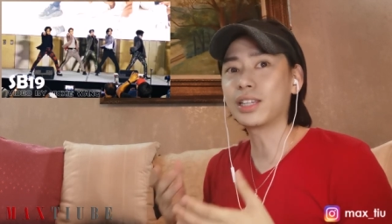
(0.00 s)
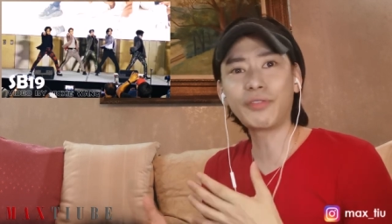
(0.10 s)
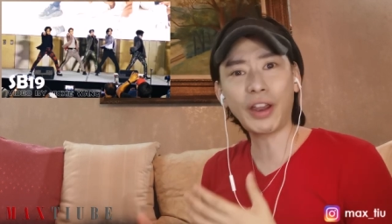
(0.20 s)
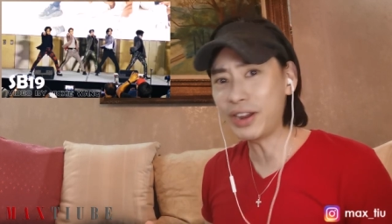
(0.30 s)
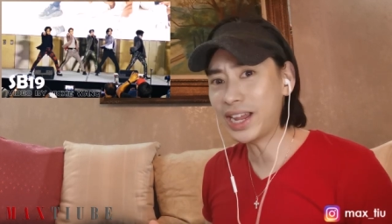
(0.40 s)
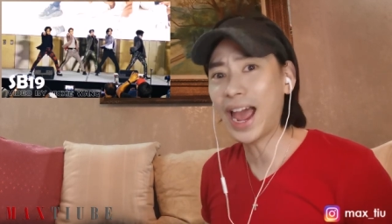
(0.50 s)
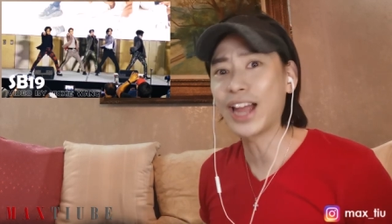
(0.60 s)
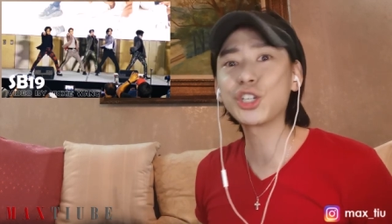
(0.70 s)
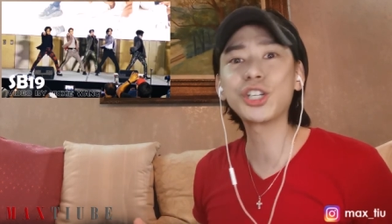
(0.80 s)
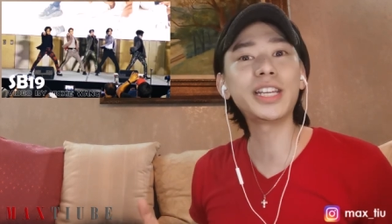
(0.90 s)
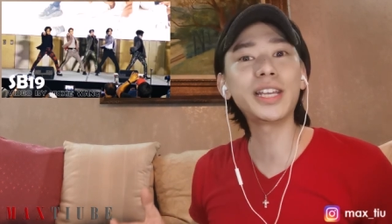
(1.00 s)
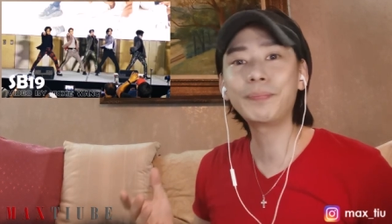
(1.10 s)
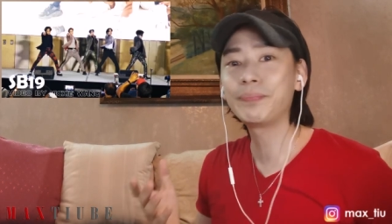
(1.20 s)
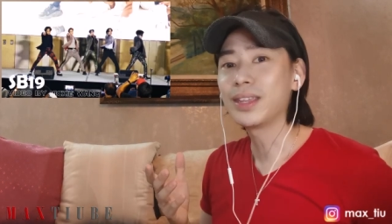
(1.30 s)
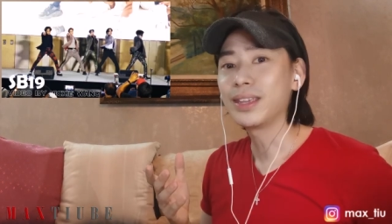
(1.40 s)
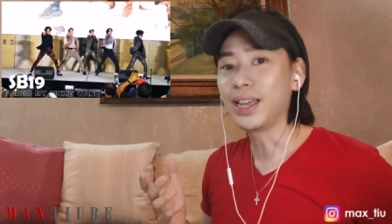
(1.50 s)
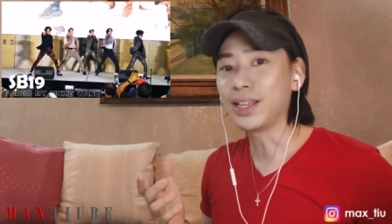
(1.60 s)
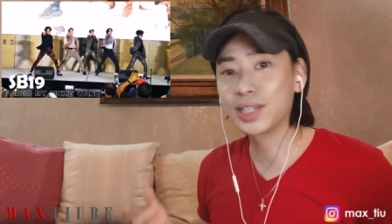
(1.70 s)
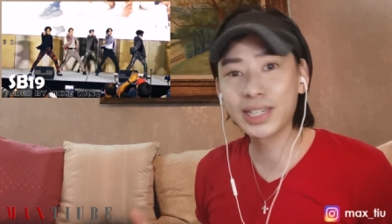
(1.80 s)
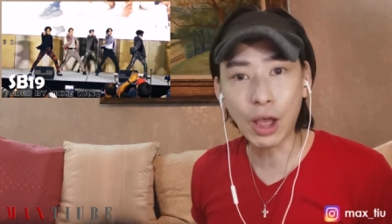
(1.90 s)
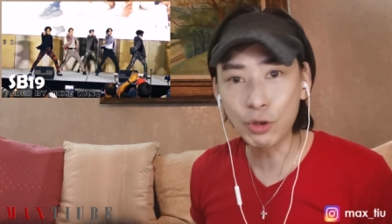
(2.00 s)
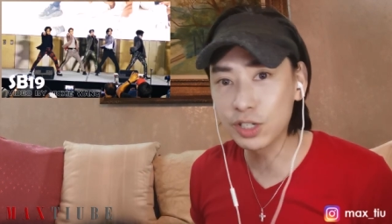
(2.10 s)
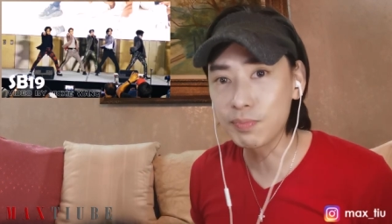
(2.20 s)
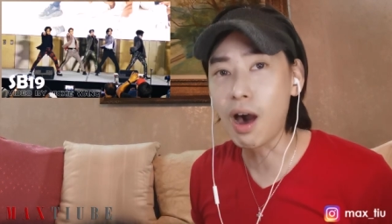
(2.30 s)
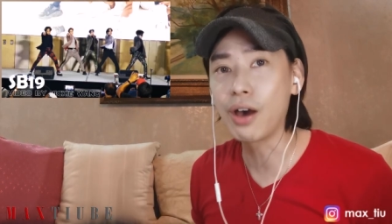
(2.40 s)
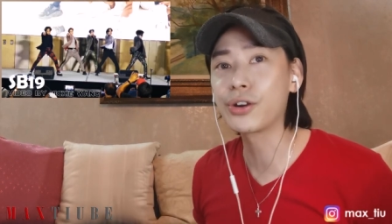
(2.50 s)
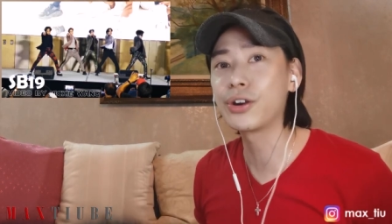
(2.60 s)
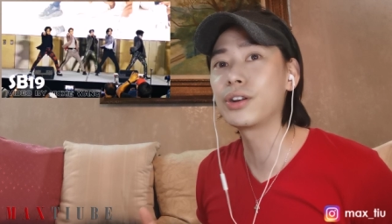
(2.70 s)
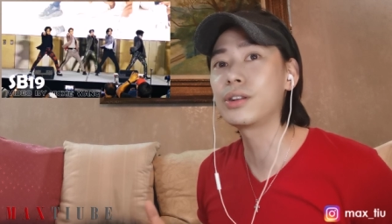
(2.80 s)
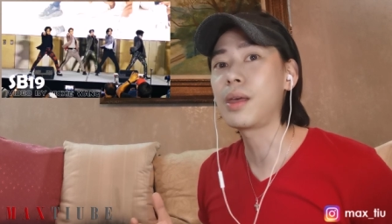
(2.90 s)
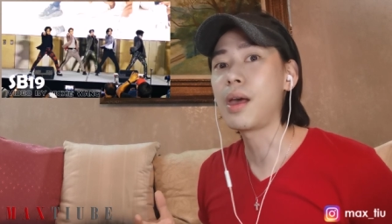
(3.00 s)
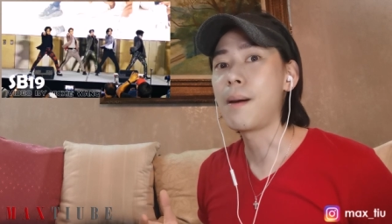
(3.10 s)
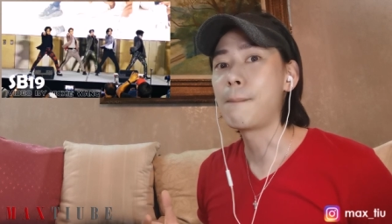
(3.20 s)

It's very catchy. It sounds modern,